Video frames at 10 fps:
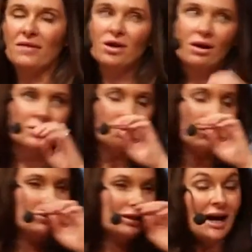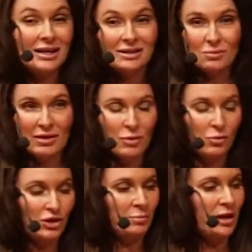I've talked about tons when I'm
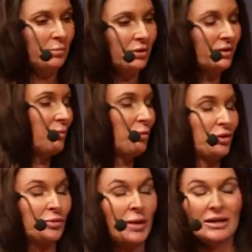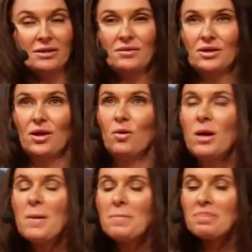coaching people, is about perspective. So
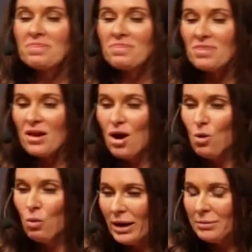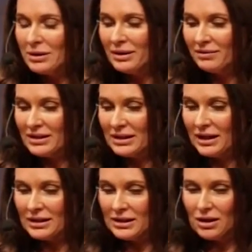what I believe is
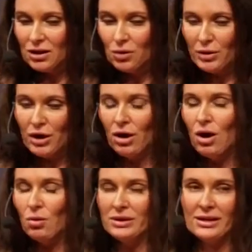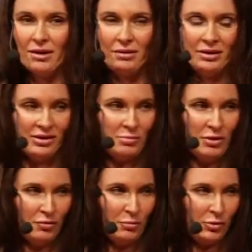that we are always carrying this
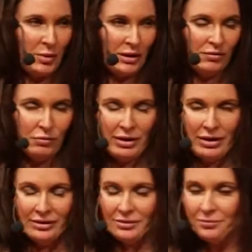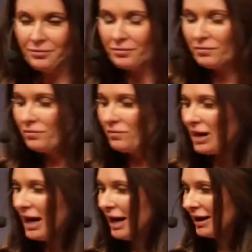mirror of perspective with us.
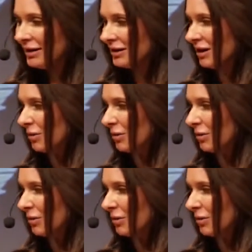And